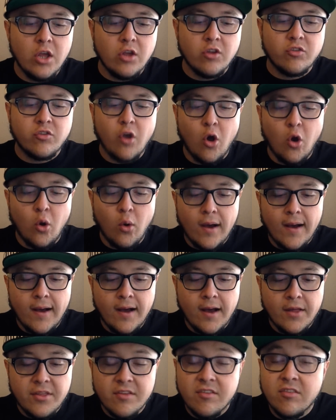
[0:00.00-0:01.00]
So,
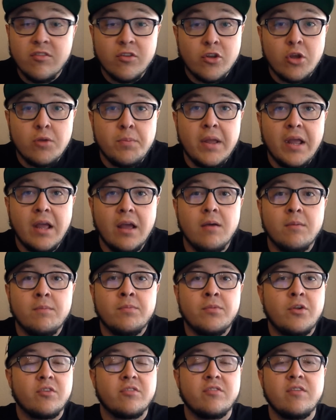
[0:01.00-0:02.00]
uh, this is a good pickup.
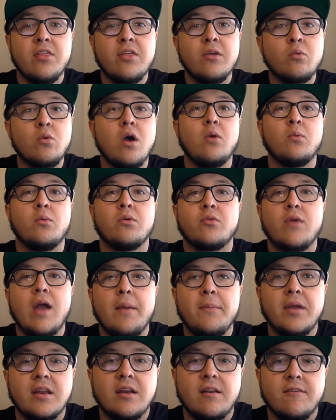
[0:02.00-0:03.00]
There's nothing wrong with
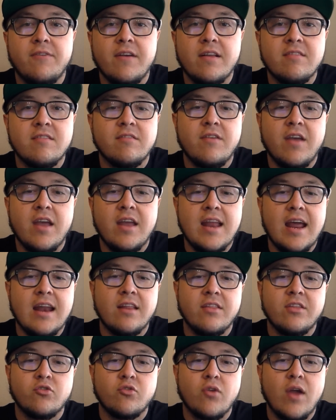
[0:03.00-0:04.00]
grabbing a defensive end out of
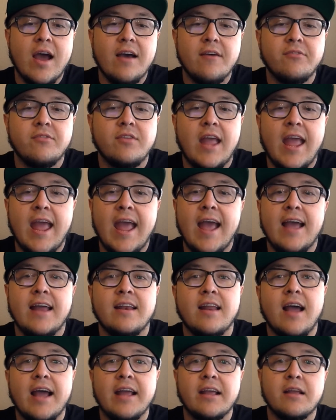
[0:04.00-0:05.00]
the draft,
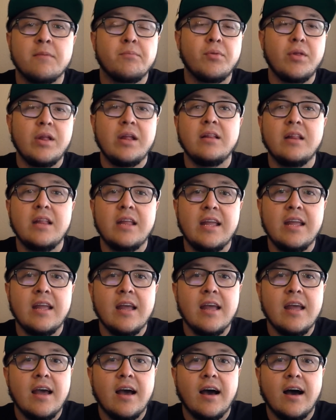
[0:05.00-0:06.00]
and I completely
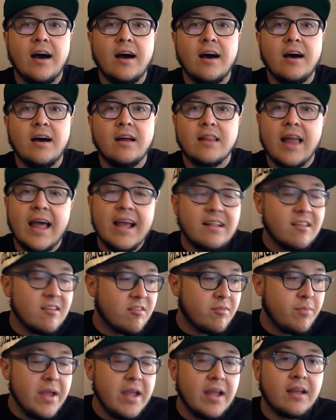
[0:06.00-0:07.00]
uh, like
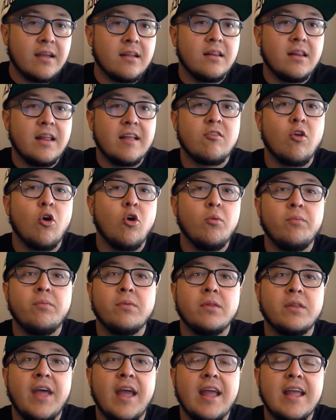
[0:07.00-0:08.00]
this pick. Let's hope
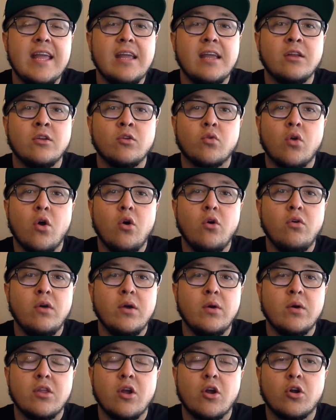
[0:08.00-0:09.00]
that he can grow
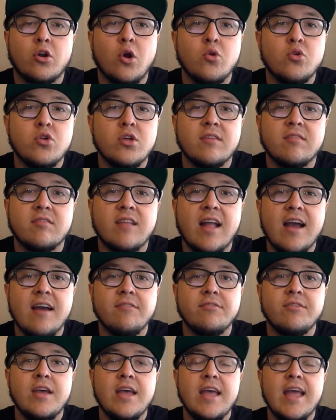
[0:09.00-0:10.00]
with our coaching
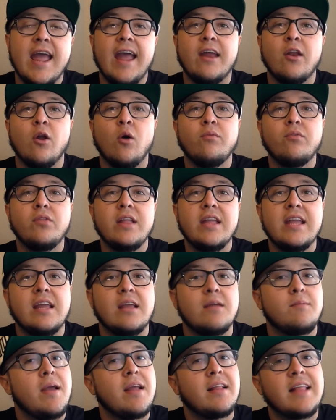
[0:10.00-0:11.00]
staff, and hopefully he
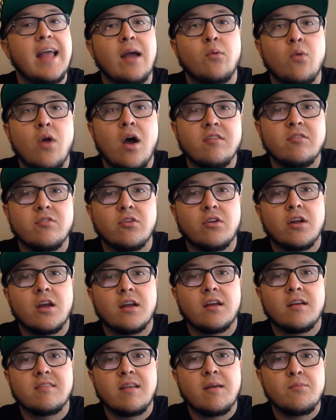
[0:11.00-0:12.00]
can make that roster cut
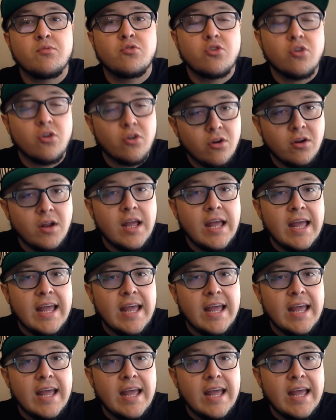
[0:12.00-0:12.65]
because I'm sure